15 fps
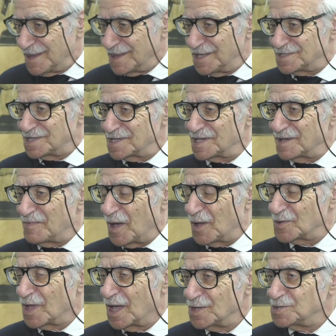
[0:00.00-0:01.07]
This is
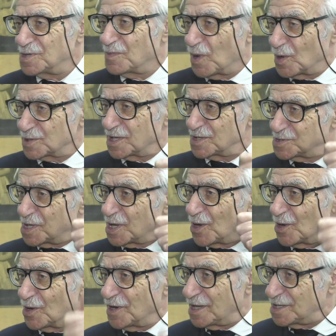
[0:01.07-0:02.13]
about Gibraltar's
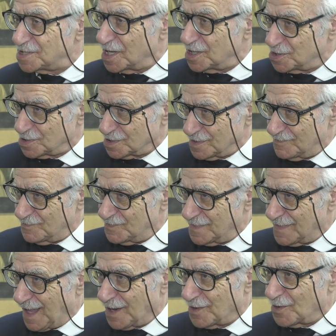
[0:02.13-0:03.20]
decolonization.
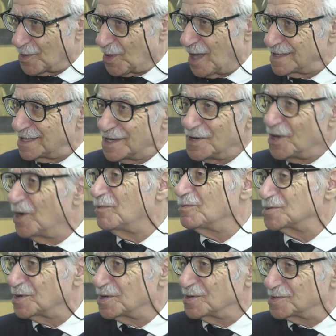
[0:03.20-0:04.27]
And although I didn't know he
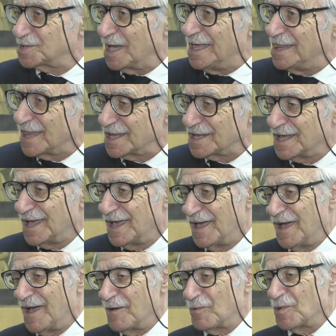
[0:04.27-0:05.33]
was going to say that,
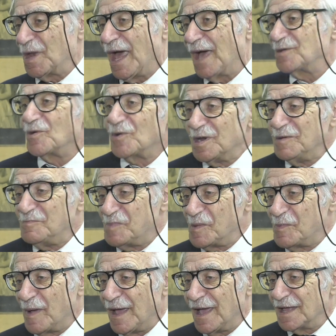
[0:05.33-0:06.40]
what I had already
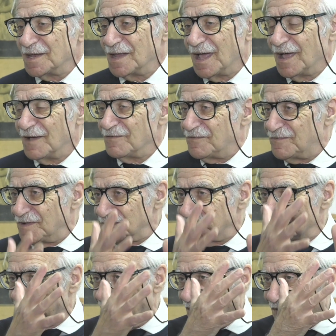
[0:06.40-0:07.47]
prepared
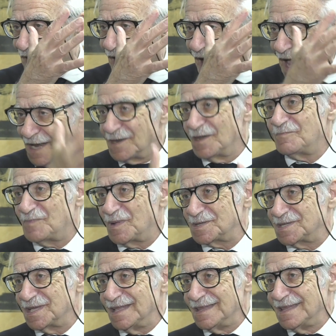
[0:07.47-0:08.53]
fitted
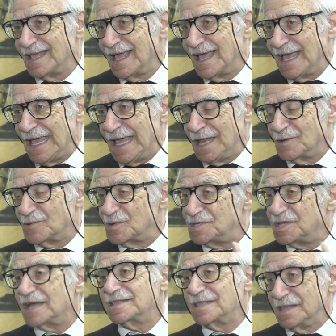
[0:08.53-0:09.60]
100% in
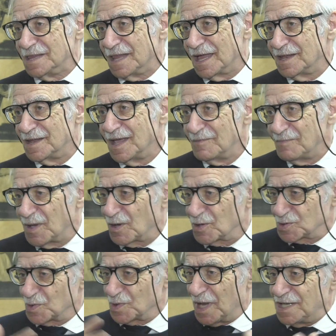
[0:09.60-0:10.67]
rejecting that.
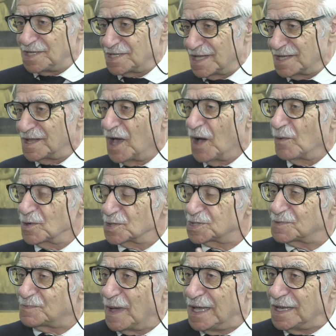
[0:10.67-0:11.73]
Because what I said, what
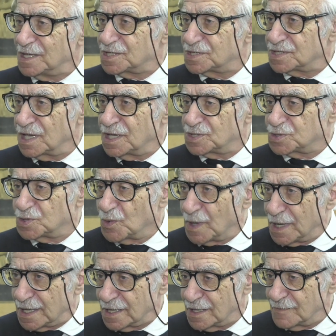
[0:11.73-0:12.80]
Spain is
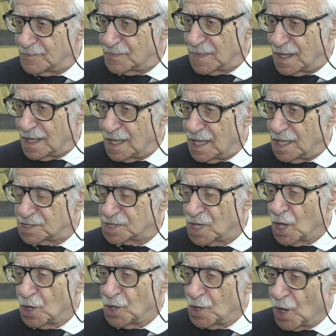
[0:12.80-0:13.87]
doing, is
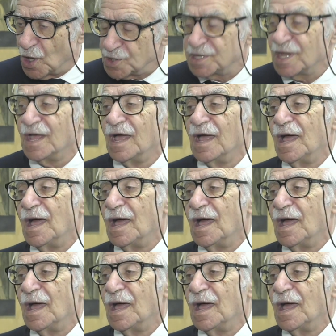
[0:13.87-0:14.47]
not